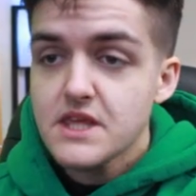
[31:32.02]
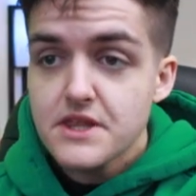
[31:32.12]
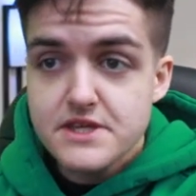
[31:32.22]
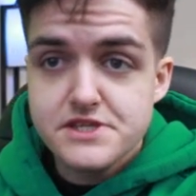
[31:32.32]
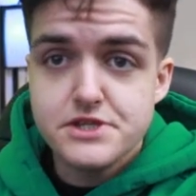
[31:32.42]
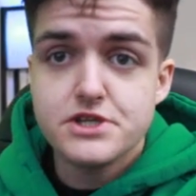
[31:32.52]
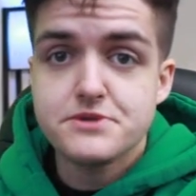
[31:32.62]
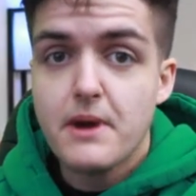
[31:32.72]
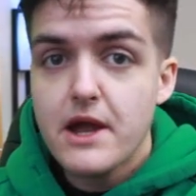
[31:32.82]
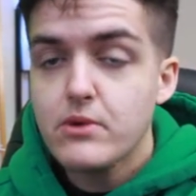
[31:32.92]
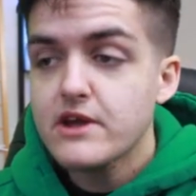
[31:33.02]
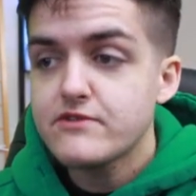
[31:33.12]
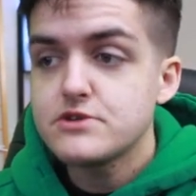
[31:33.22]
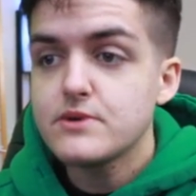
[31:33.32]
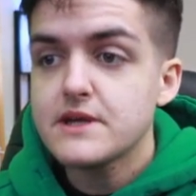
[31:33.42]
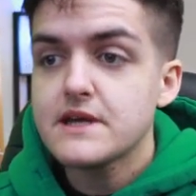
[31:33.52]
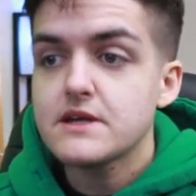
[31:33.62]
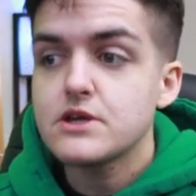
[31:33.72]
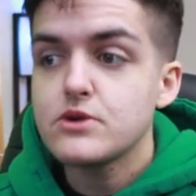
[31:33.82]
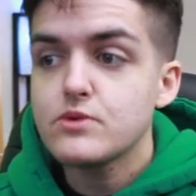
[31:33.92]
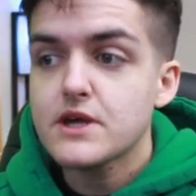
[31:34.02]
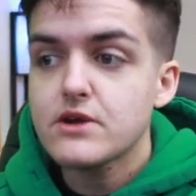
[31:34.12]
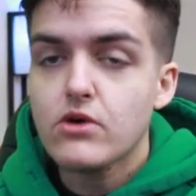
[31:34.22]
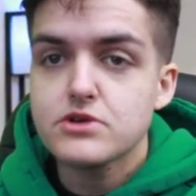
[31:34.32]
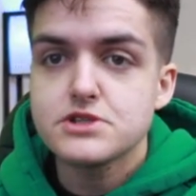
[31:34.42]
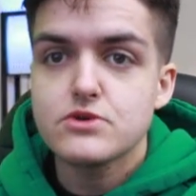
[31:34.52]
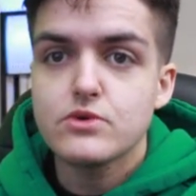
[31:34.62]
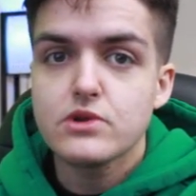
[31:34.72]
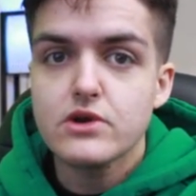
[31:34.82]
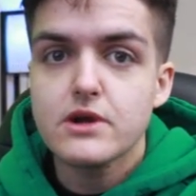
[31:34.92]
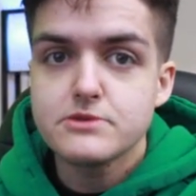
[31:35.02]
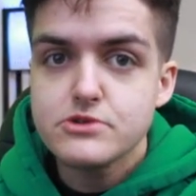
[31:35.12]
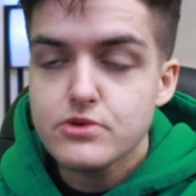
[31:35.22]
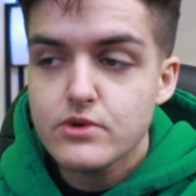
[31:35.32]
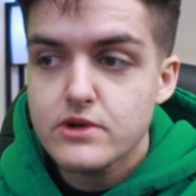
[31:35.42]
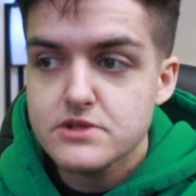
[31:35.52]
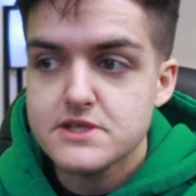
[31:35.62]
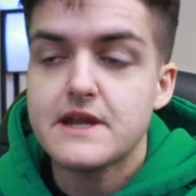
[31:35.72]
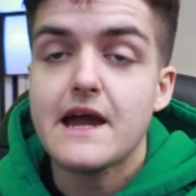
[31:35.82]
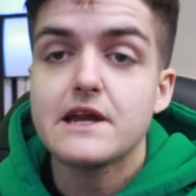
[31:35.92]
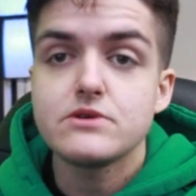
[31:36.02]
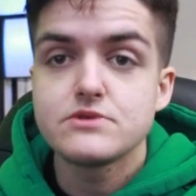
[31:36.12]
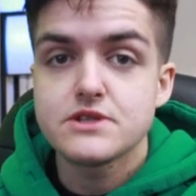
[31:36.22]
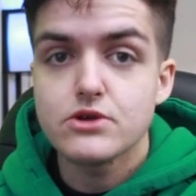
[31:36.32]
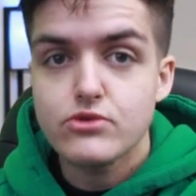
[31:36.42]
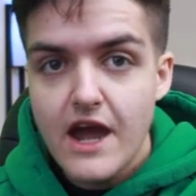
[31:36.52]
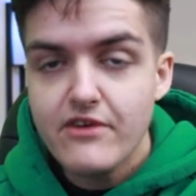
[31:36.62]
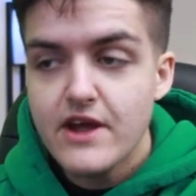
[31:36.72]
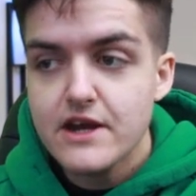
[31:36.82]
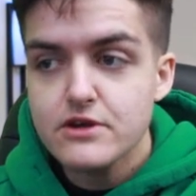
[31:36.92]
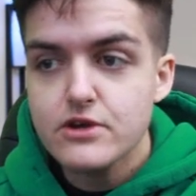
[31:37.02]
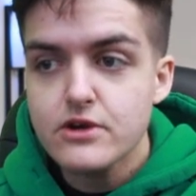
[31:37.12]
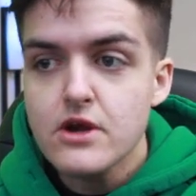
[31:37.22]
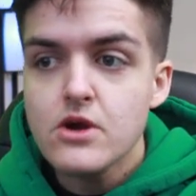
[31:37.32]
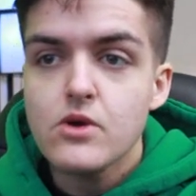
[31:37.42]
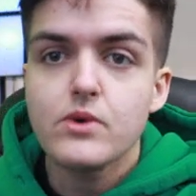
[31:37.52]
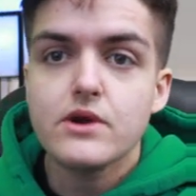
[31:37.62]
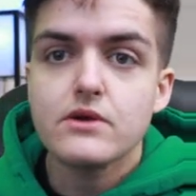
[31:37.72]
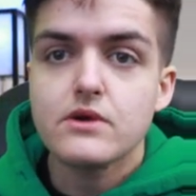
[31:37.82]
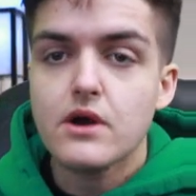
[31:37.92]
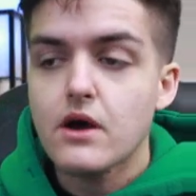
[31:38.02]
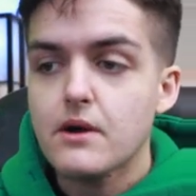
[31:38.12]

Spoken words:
This is just my way of doing it. You can also look up tutorials on how to use the graph editor, where